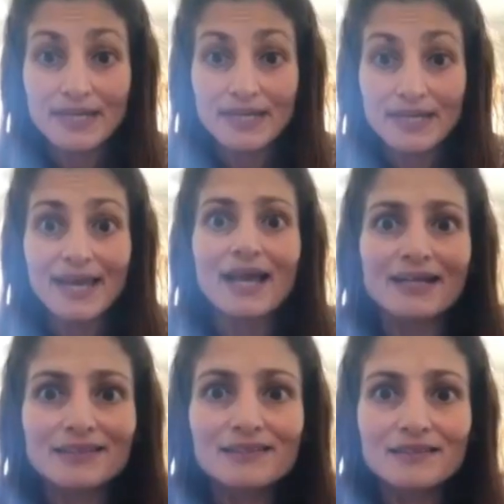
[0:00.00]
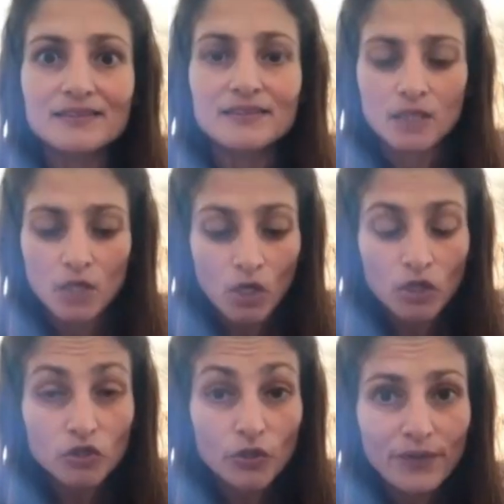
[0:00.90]
hey, I did this.
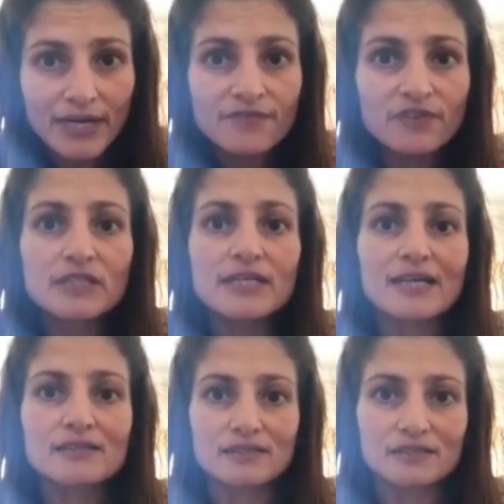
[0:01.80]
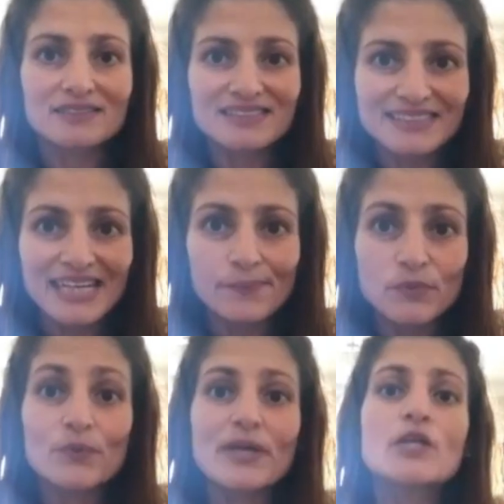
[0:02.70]
So you're ready for the next
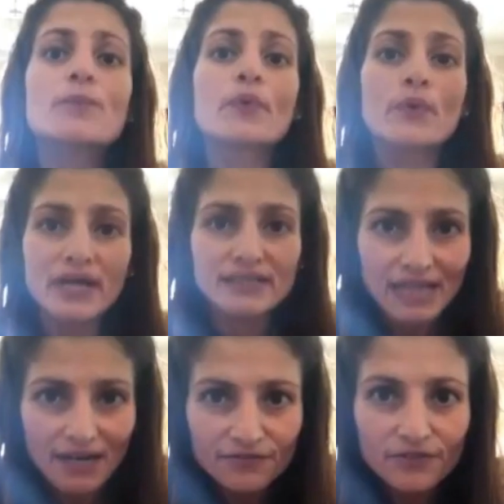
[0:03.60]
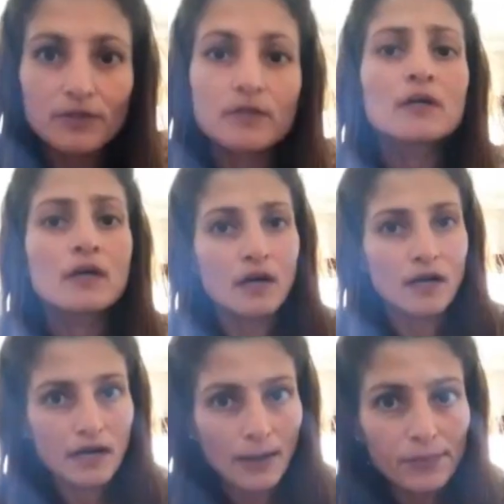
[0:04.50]
step. You're ready to progress after a
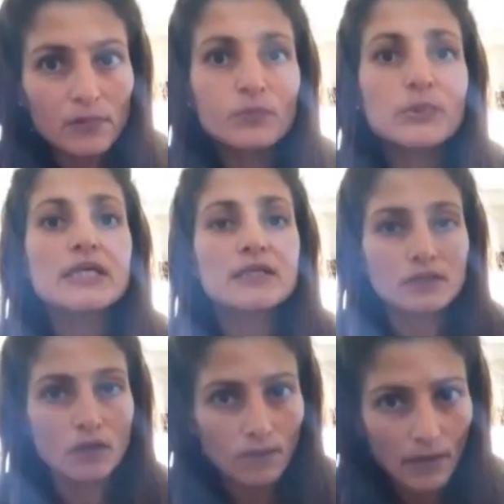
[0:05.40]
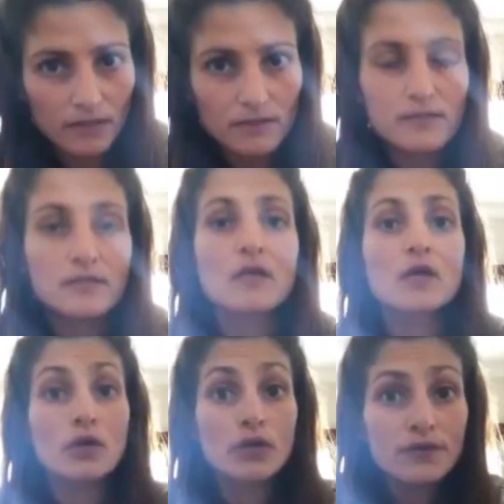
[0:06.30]
couple of weeks or months.
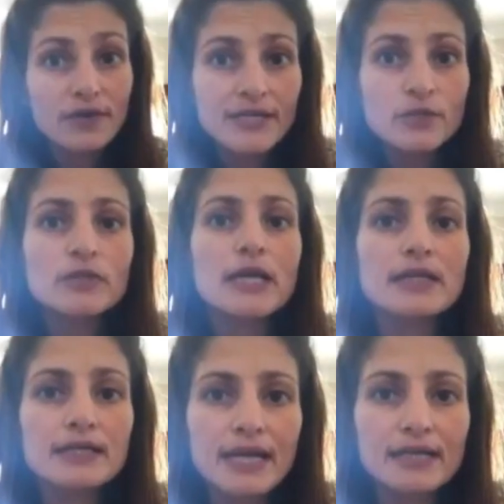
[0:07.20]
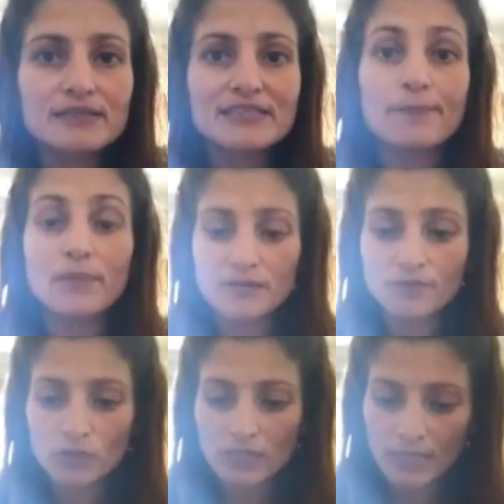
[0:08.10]
You're ready to take the next step. But
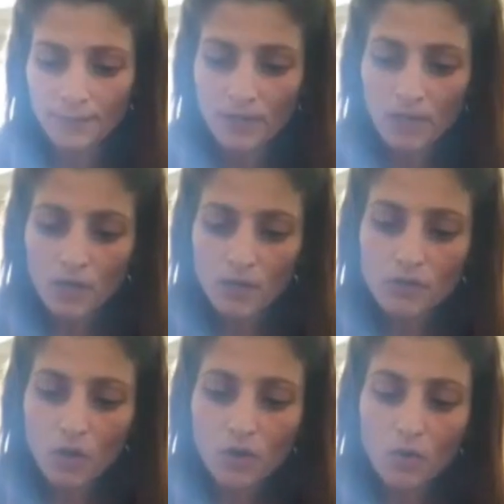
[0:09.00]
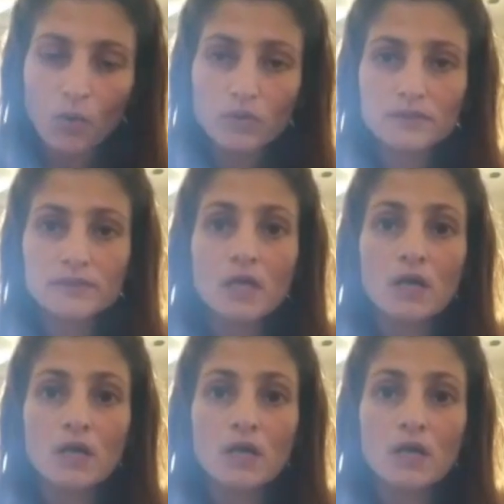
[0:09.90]
if you keep your goals